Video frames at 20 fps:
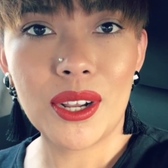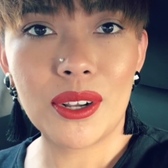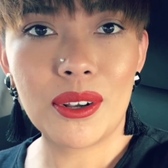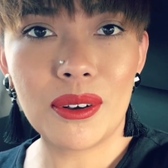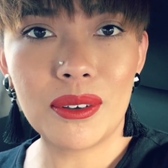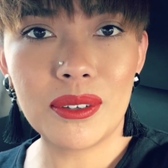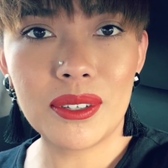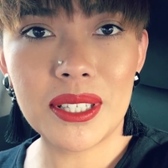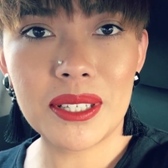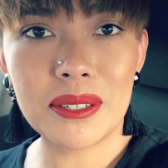
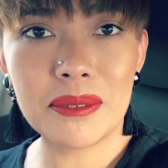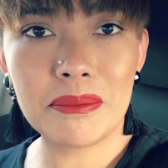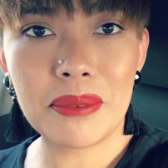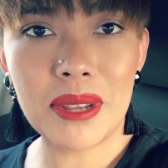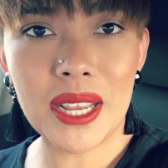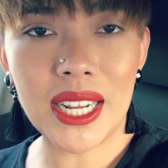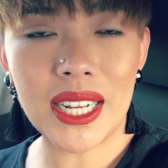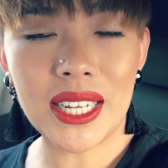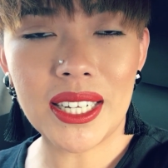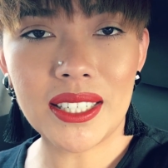constant
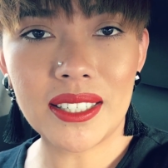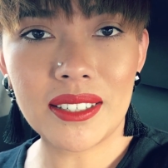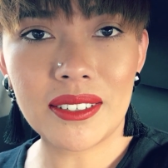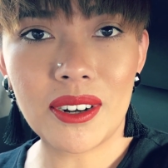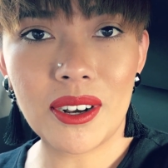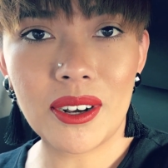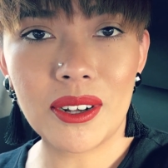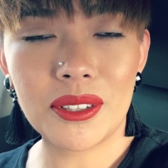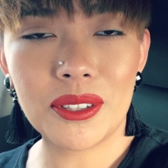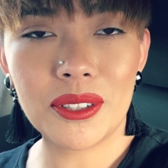
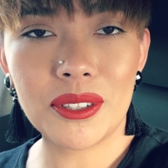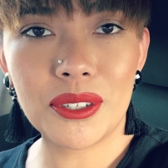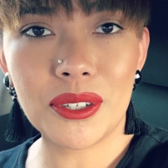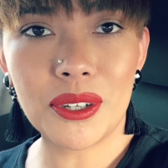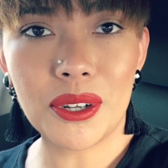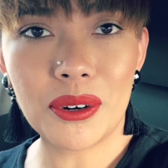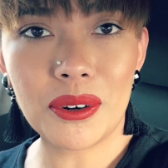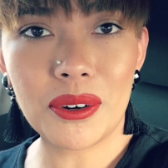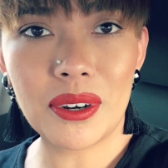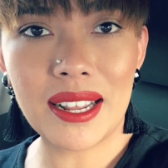pain on
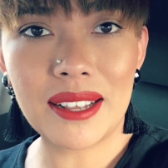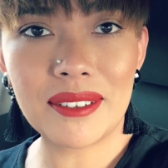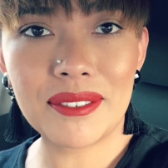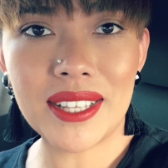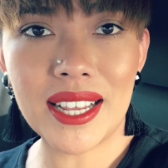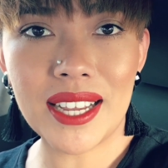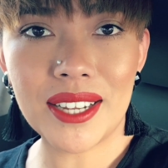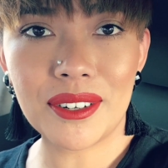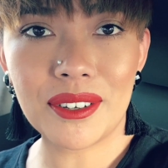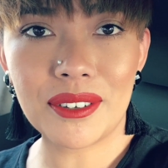your left
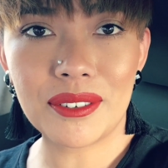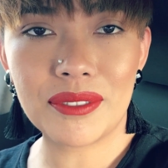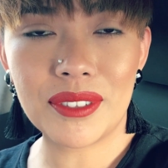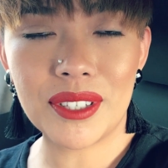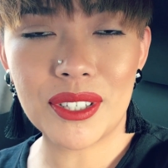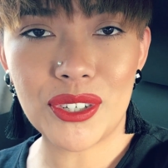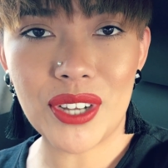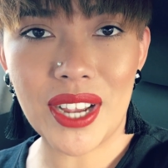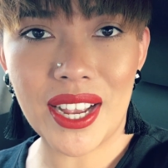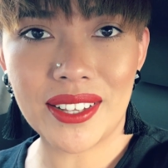side of
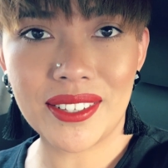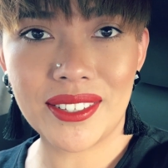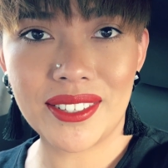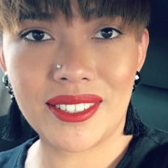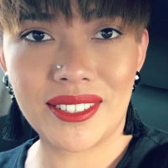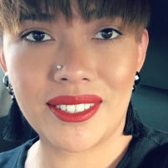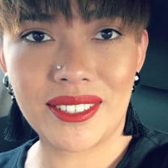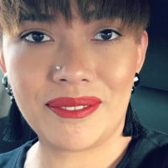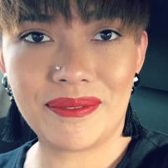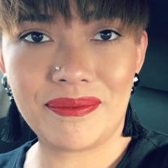the
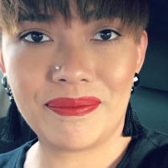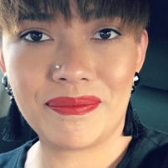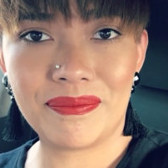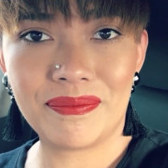chest.